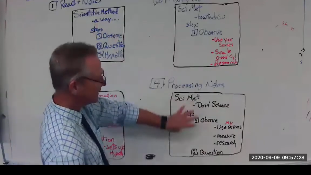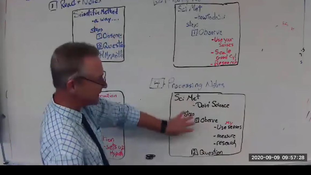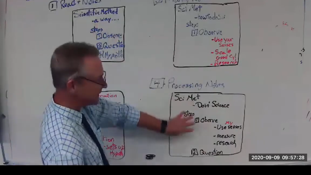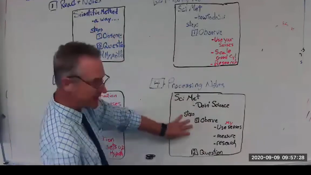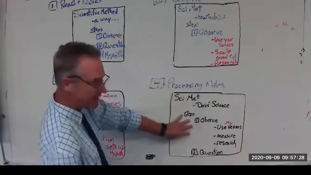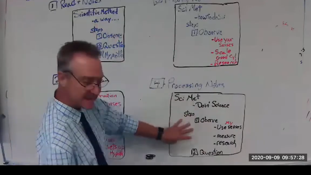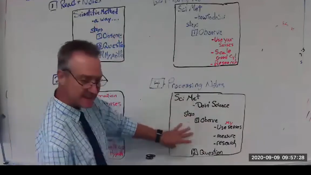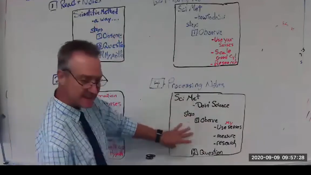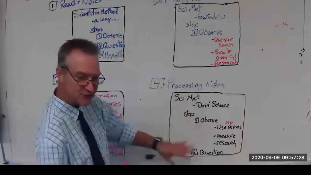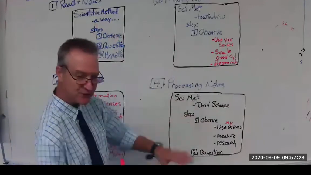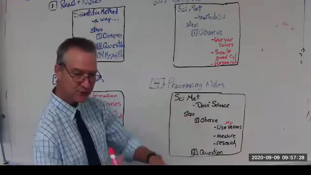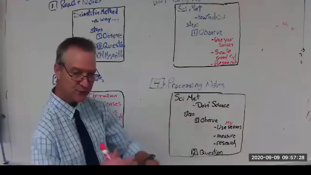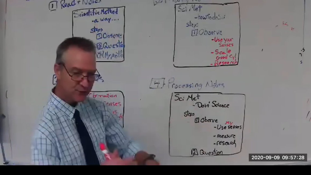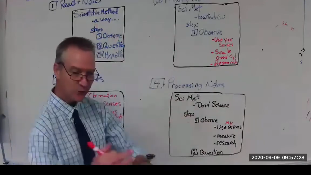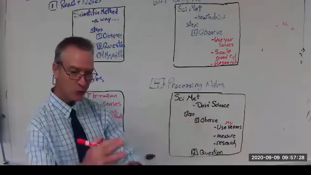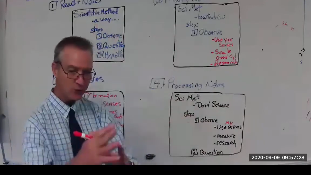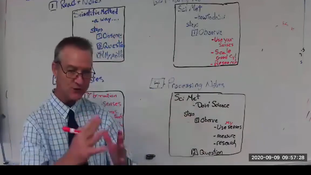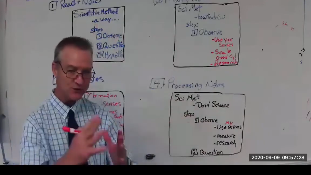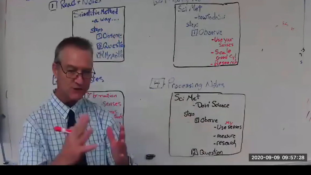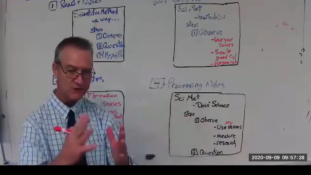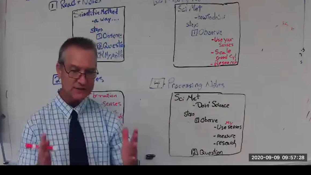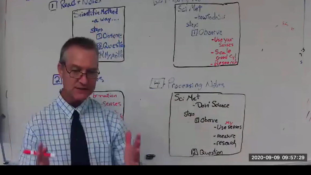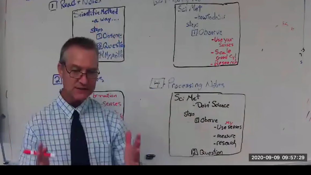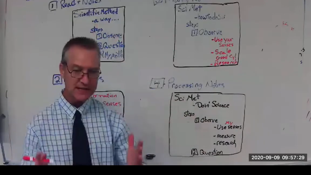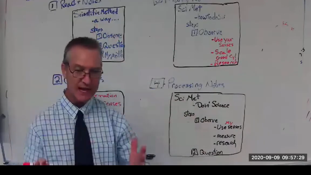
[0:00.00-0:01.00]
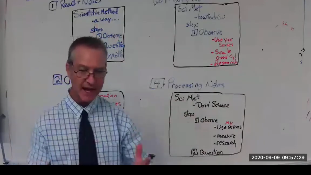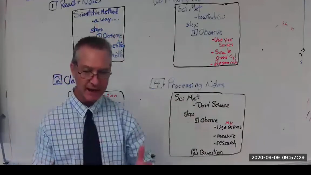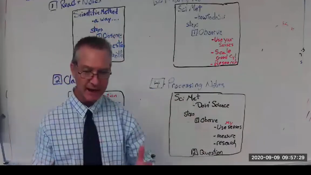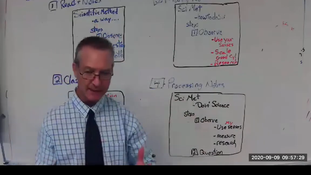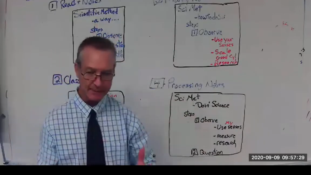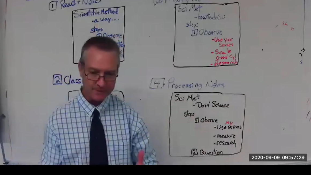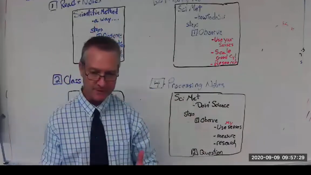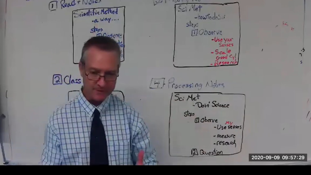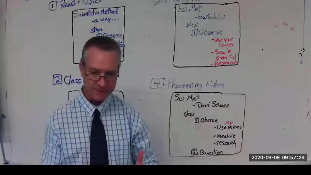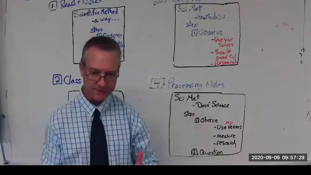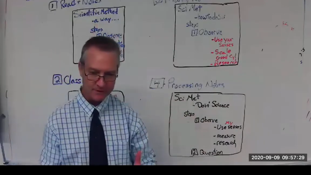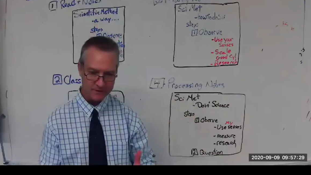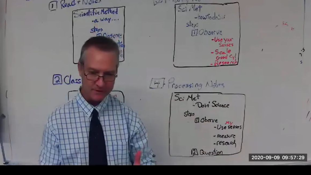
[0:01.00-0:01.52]
these 4
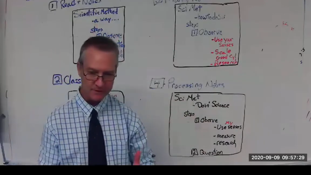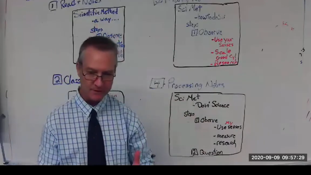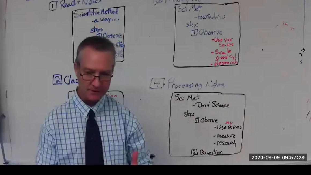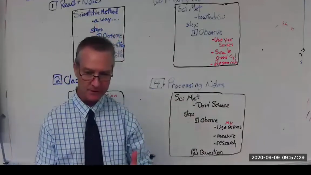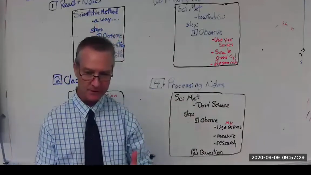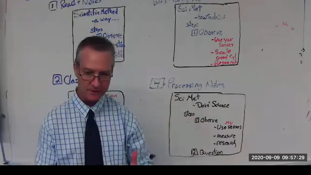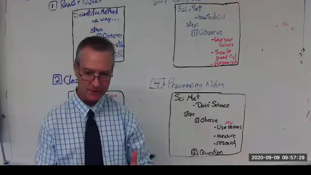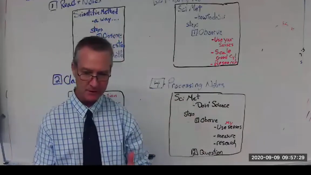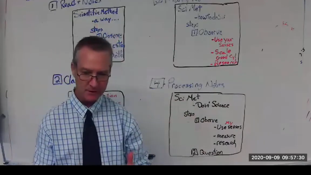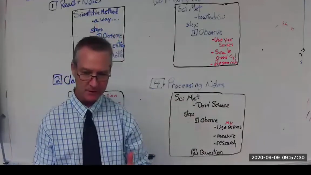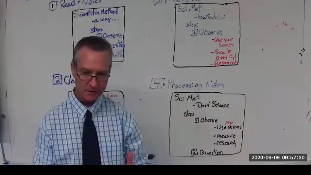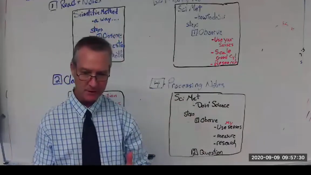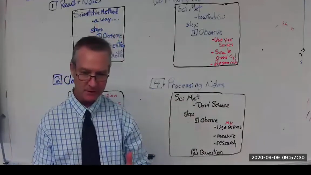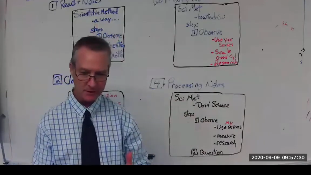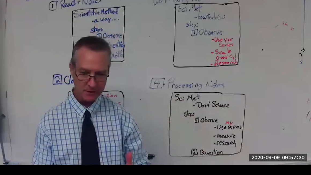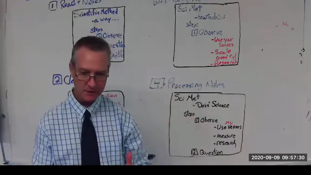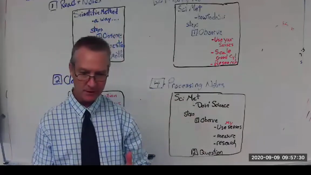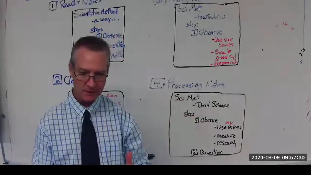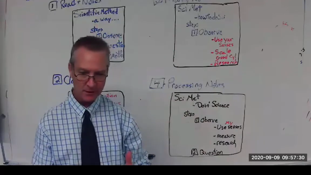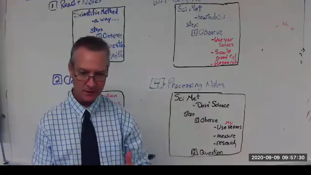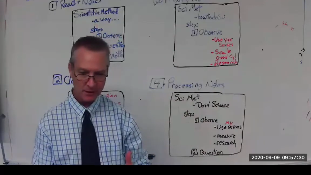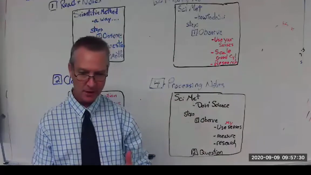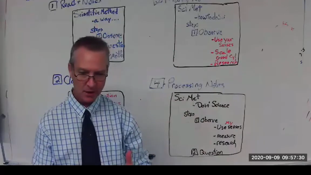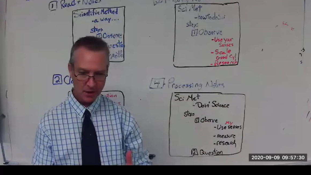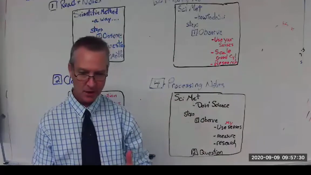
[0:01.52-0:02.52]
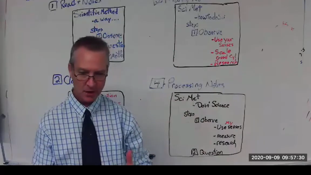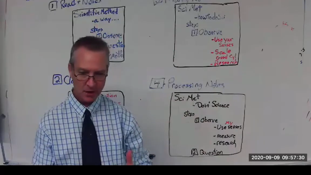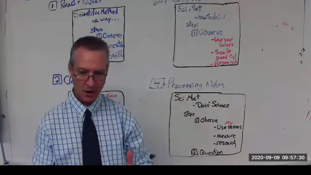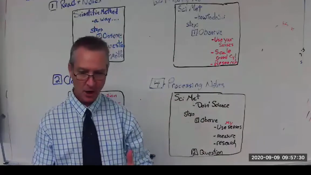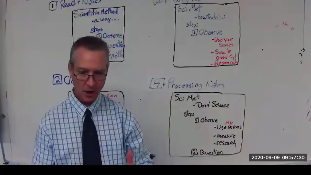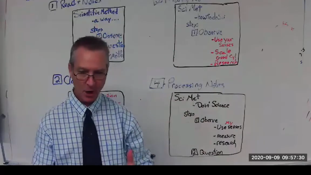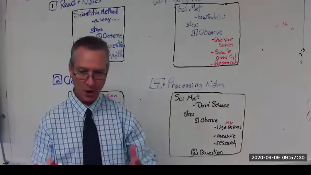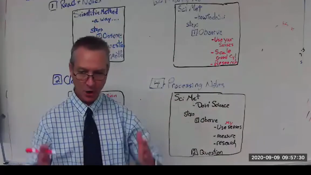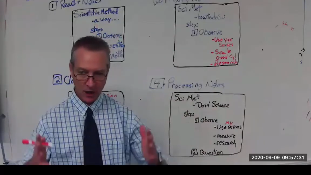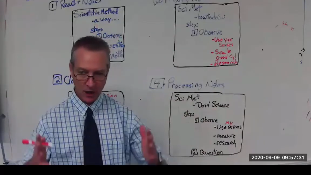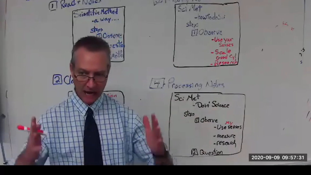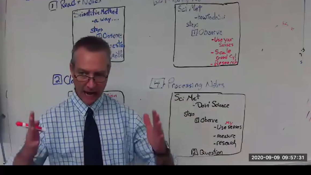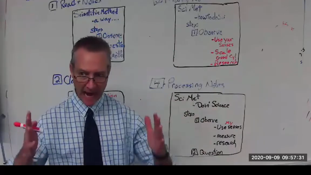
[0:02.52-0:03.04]
steps
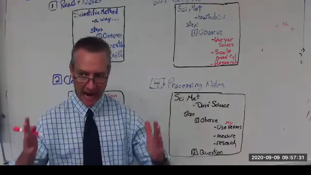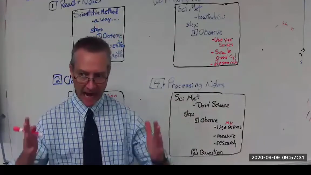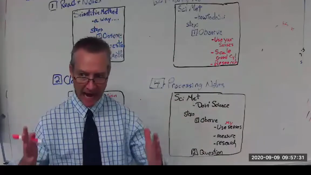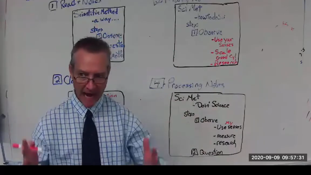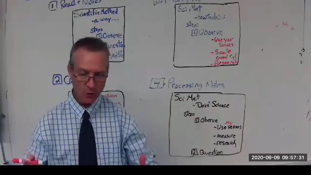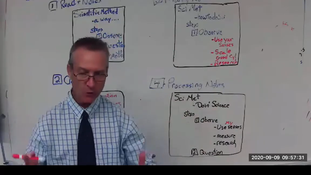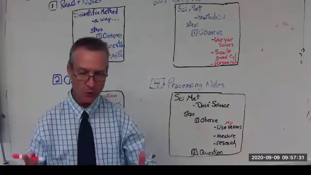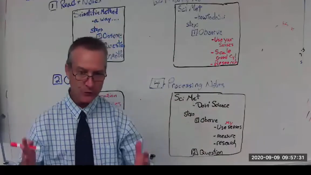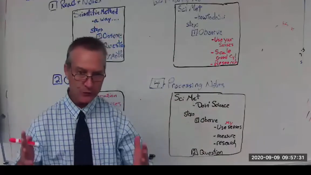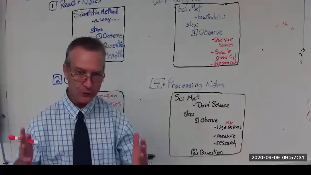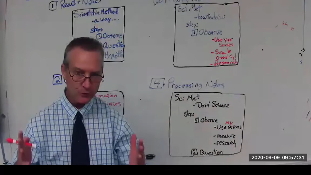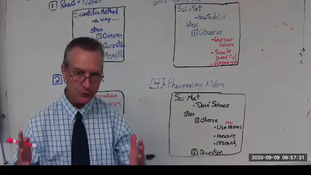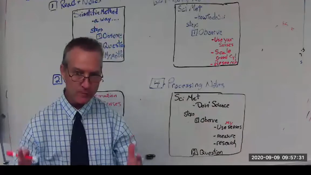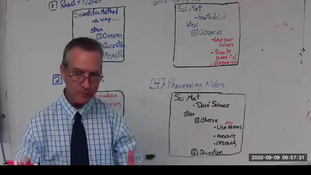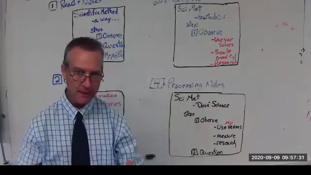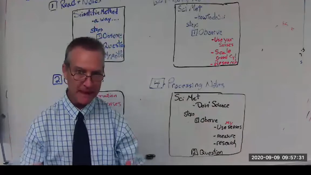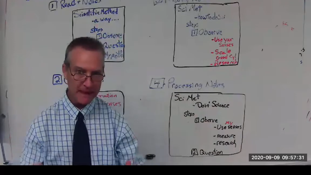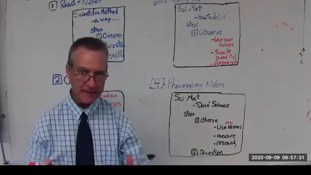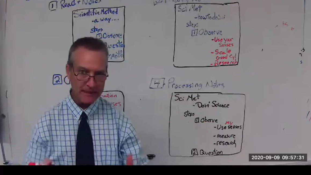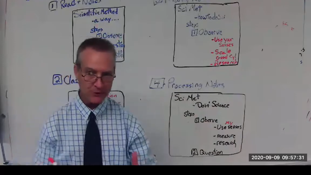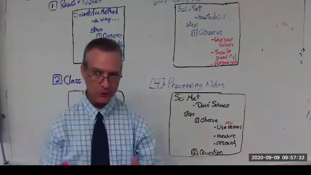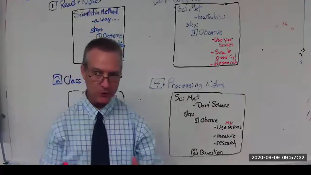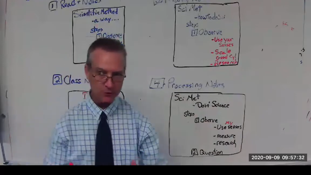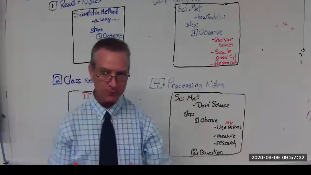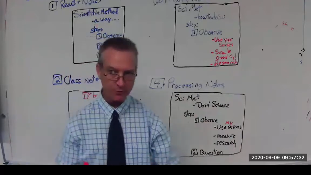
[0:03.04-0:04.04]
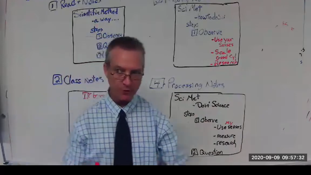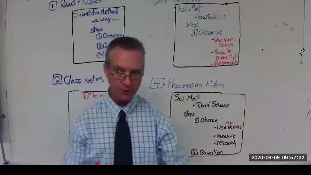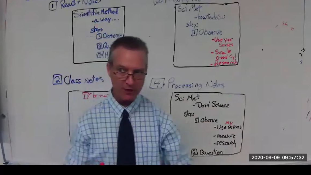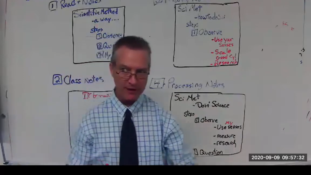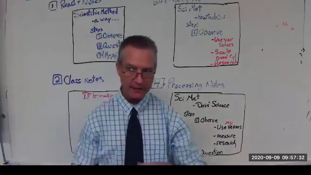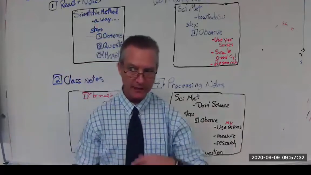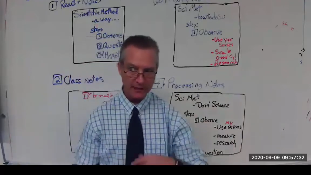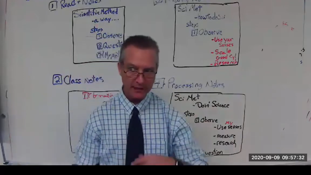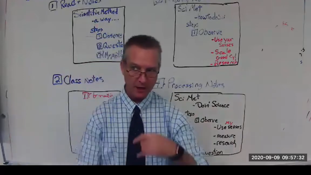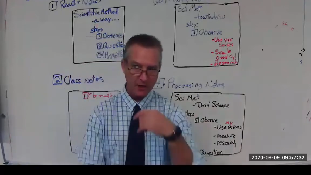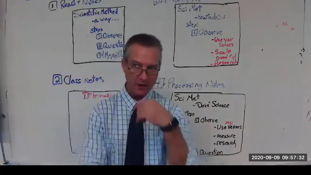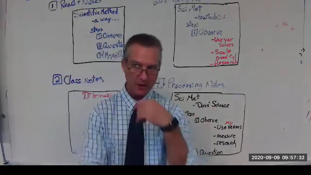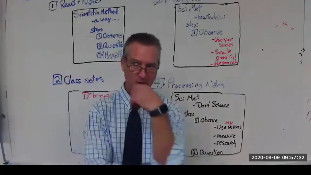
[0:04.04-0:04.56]
are how you make your brain
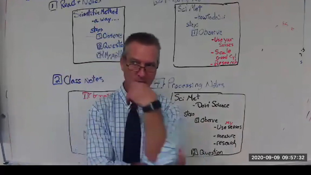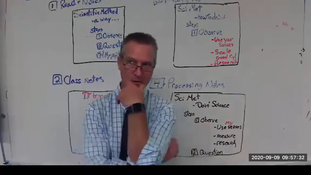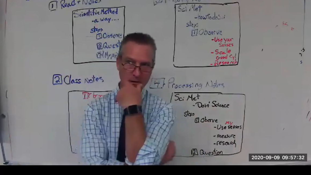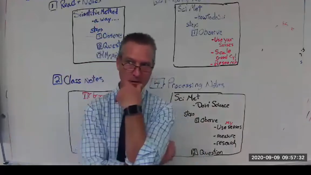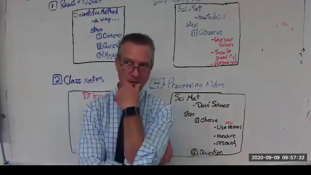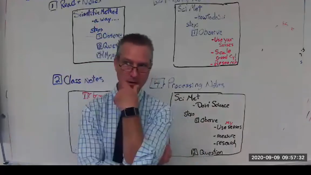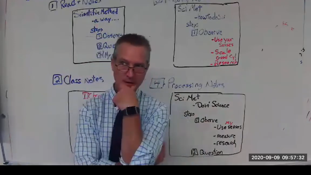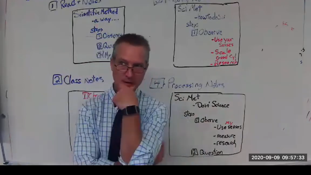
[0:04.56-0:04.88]
go,